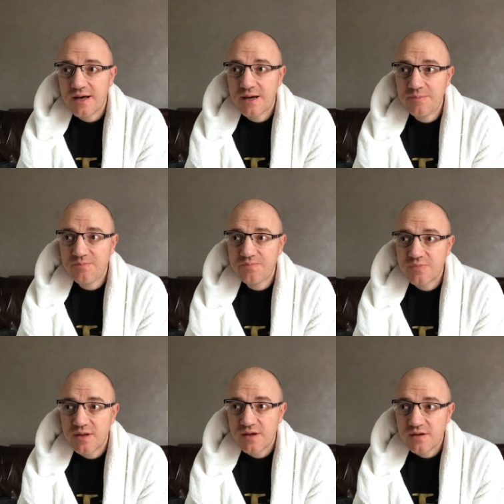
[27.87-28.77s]
Um,
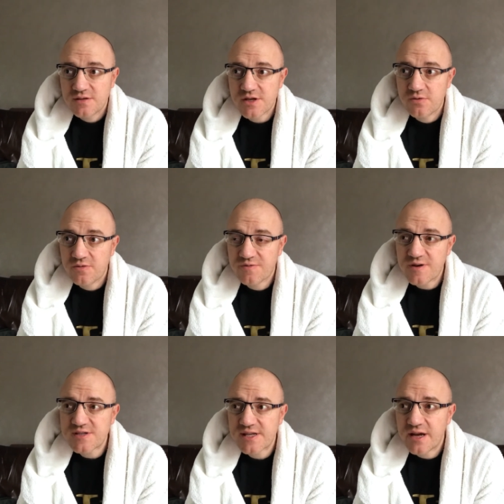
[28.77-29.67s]
so
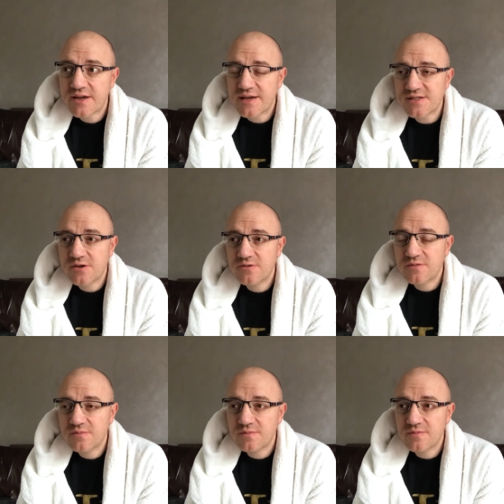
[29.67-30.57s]
firstly, okay, so
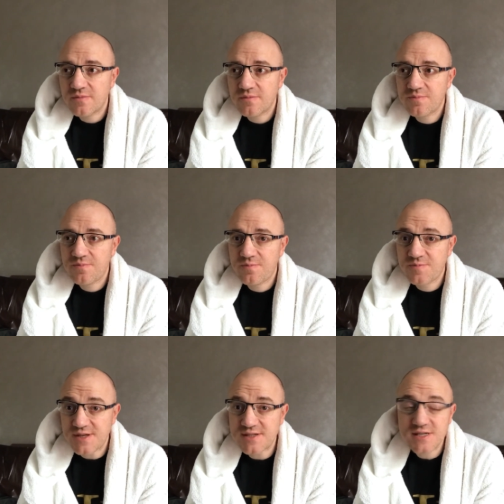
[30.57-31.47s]

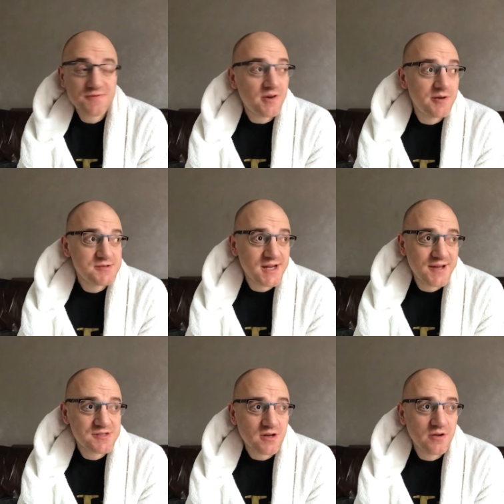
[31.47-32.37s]
since this fight was
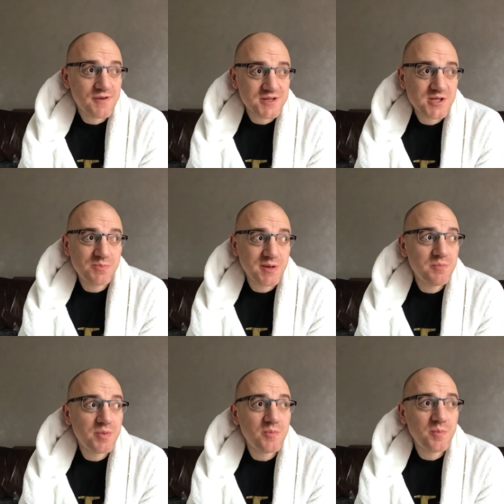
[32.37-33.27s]
announced, I've actually
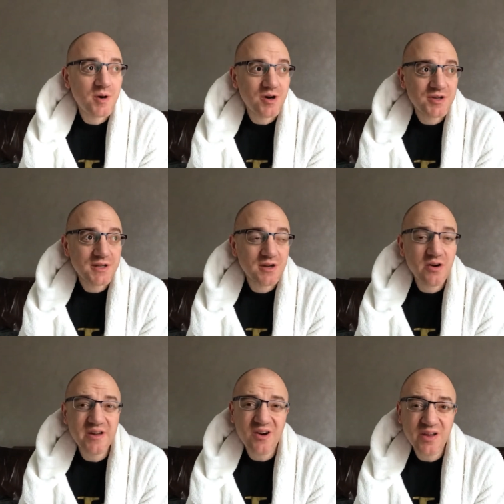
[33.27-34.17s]
been bombarded, and
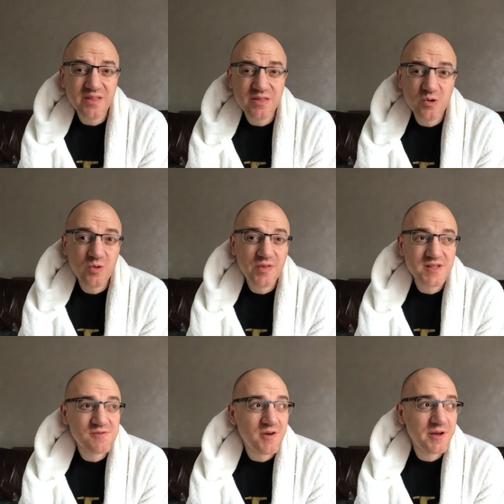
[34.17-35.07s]
I, I thought
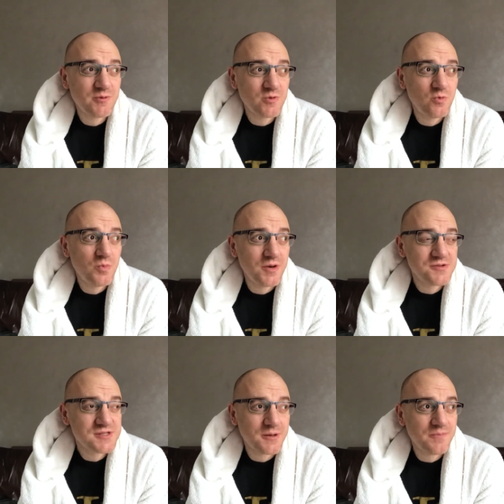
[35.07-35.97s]
this fight would
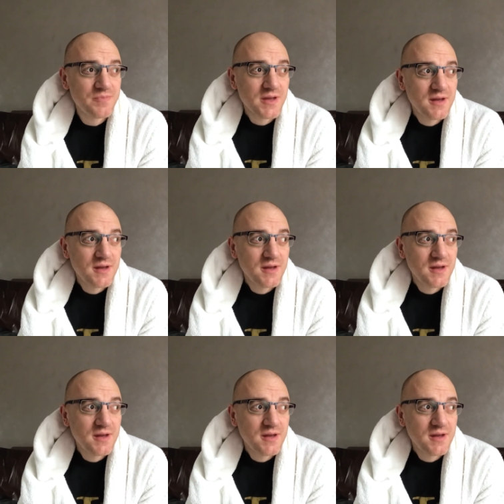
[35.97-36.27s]
almost, um,